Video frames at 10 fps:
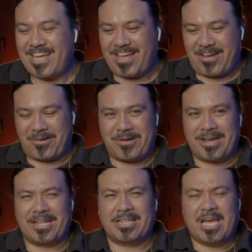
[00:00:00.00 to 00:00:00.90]
All
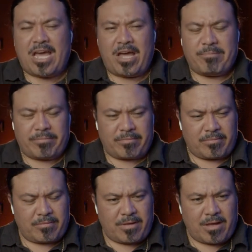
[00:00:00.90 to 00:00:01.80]
right.
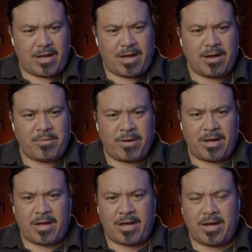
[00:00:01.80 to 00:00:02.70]

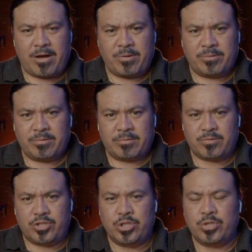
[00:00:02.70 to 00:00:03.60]
How
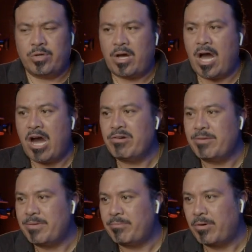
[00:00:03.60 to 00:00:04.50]
do Haole
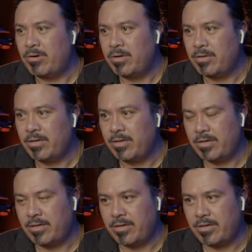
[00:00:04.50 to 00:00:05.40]
people
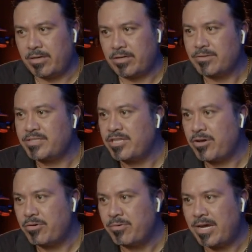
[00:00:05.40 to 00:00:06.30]
consider
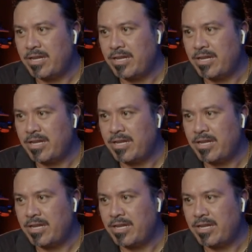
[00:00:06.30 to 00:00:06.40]
hula in